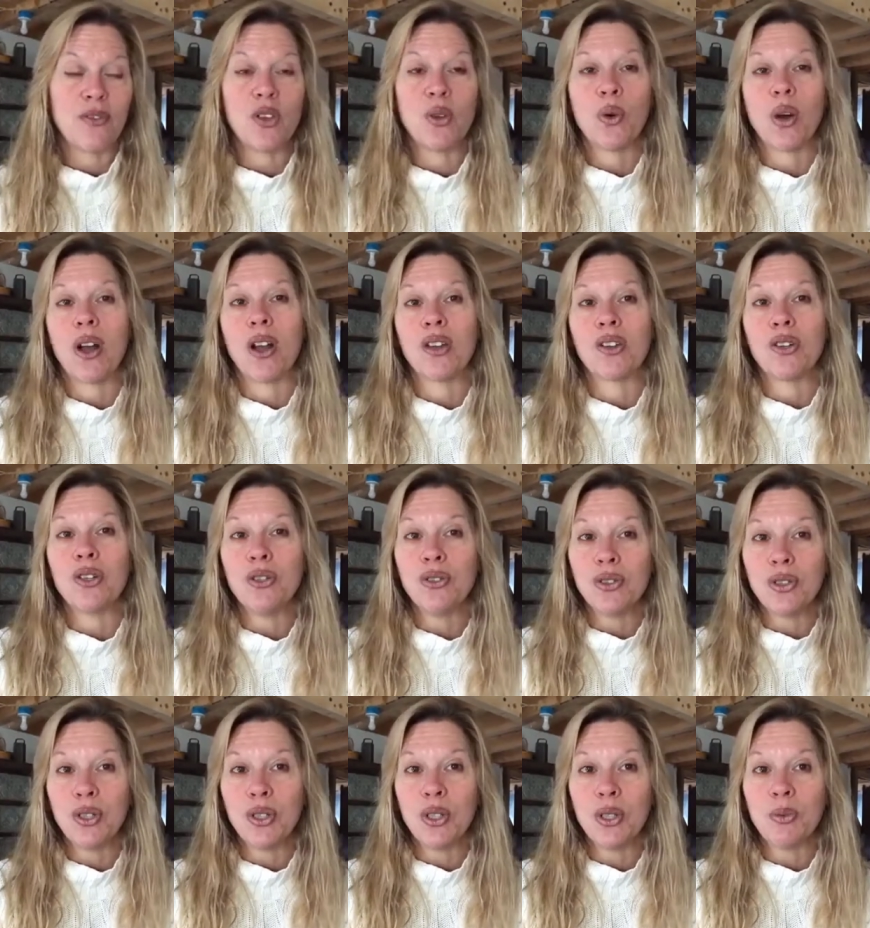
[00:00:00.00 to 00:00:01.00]
If you are on
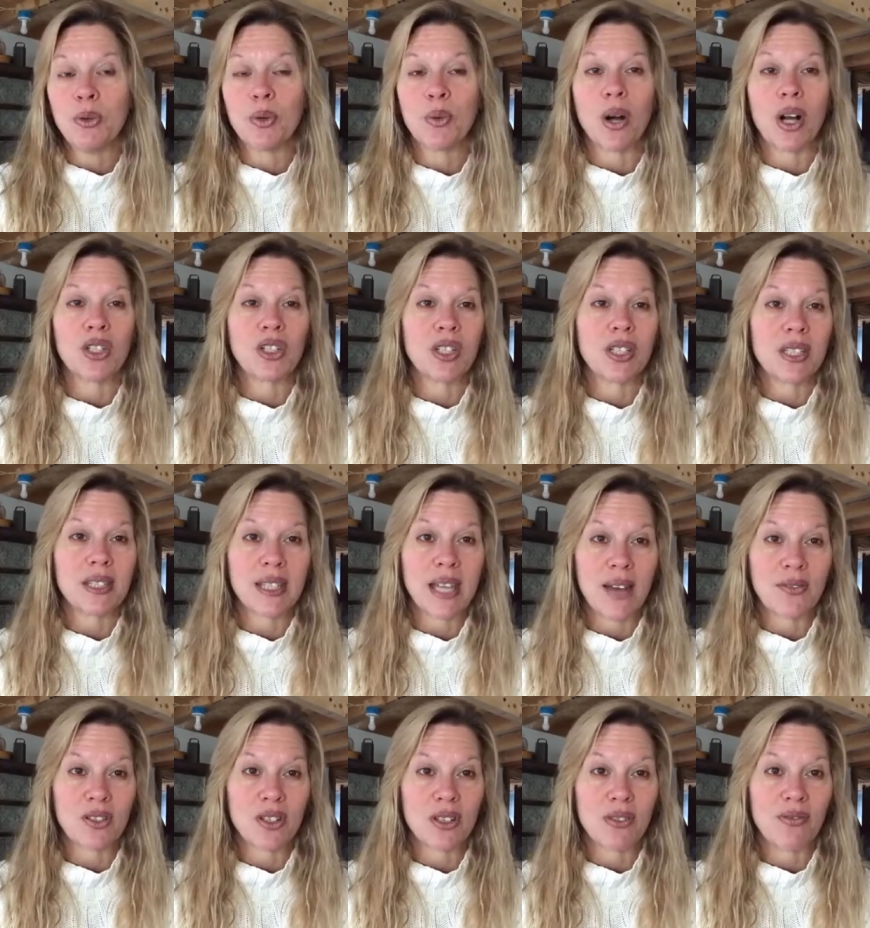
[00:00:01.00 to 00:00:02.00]
YouTube or watching this
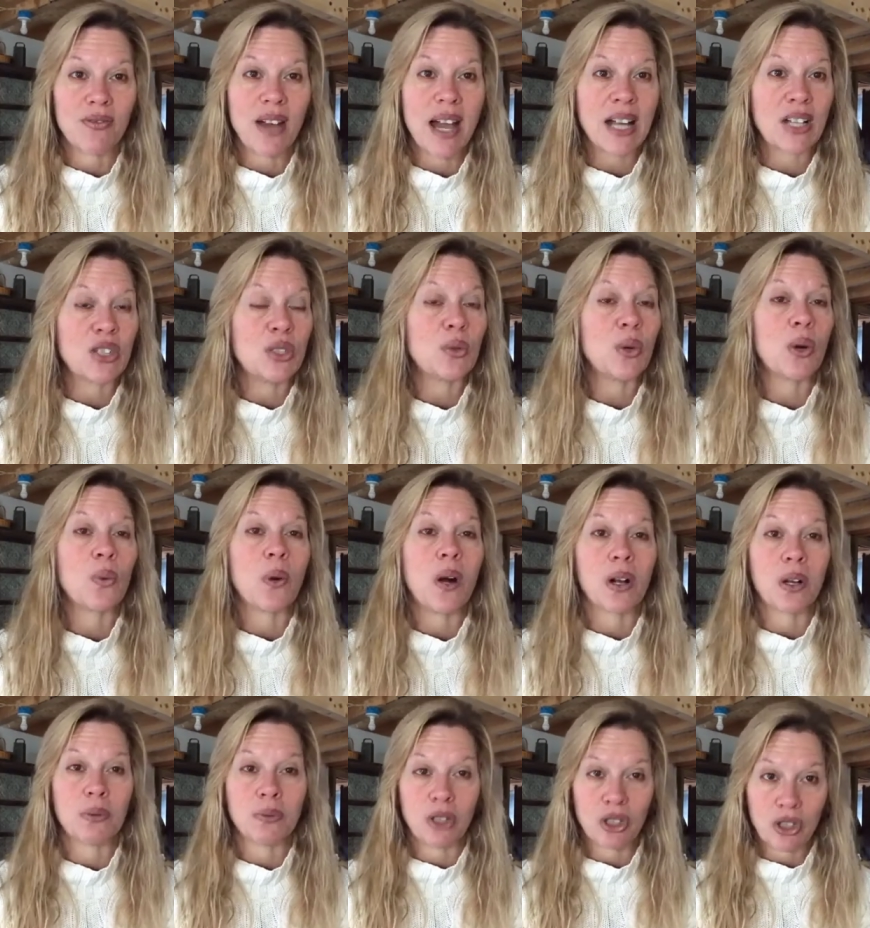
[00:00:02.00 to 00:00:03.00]
after the fact, you are
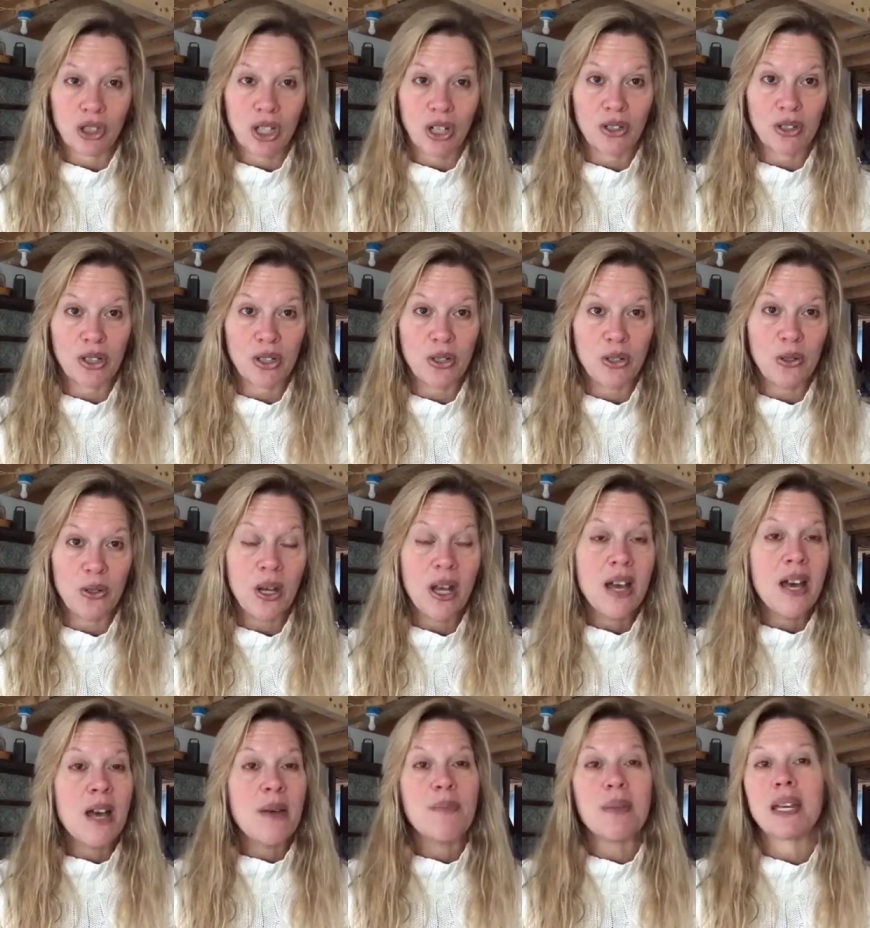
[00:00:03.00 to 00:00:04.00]
welcome to share too,
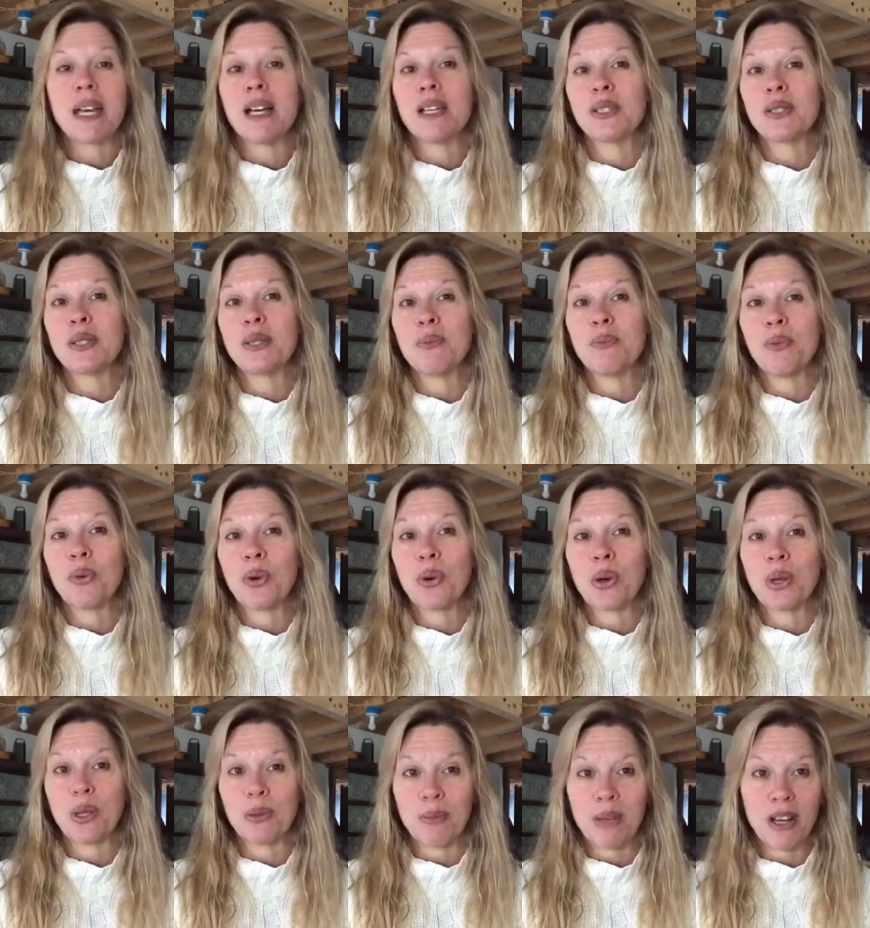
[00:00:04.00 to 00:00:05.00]
because the
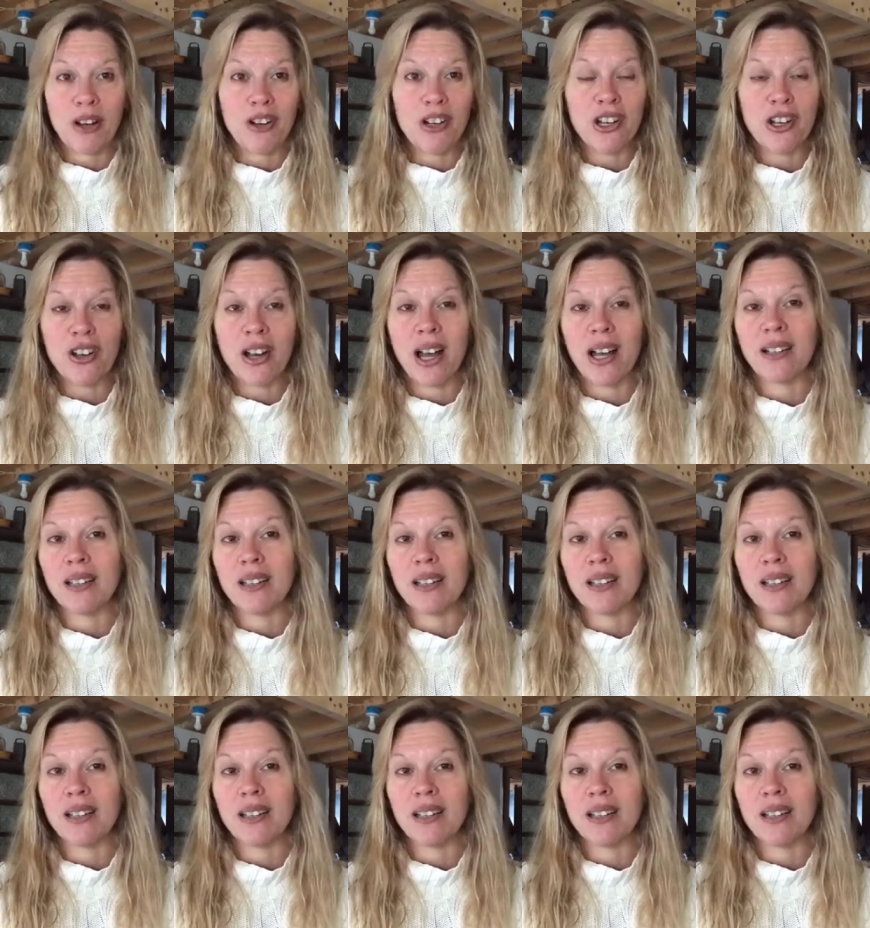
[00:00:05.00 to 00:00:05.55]
more the merrier.